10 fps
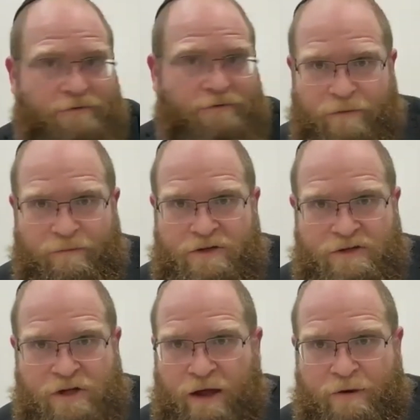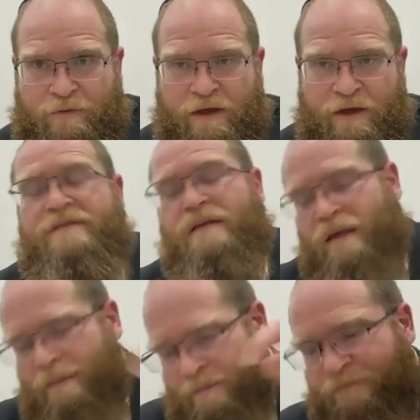from a much higher place,
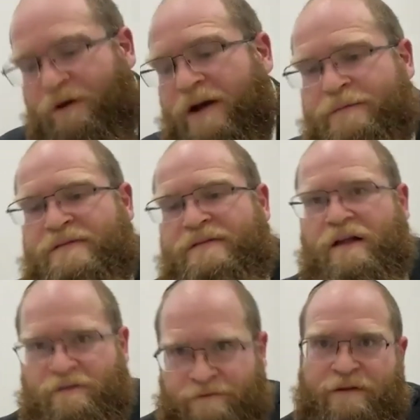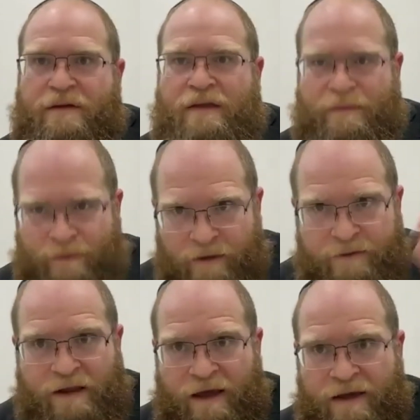but finds himself in the middle of the
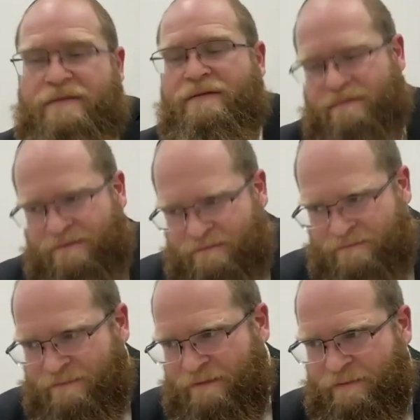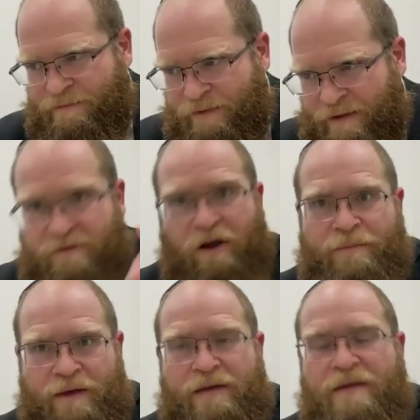night being
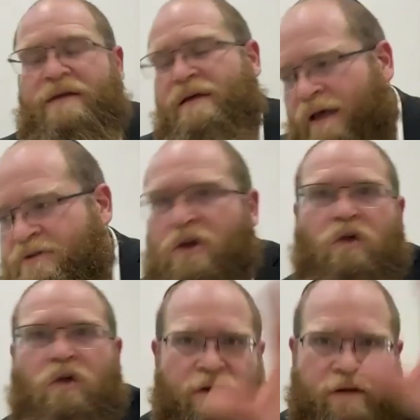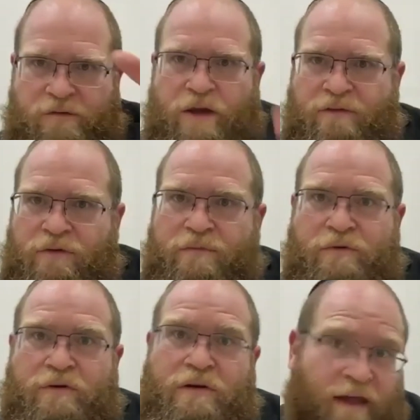Tameh and clawing his way to
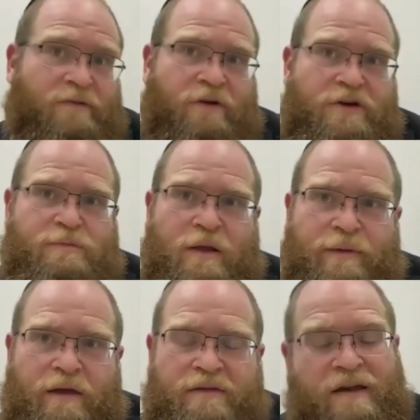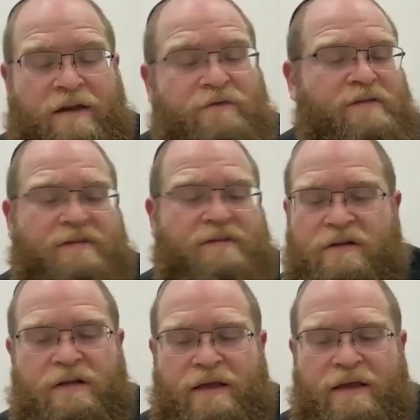Amunah. That's what Torah Shabbat is. And every single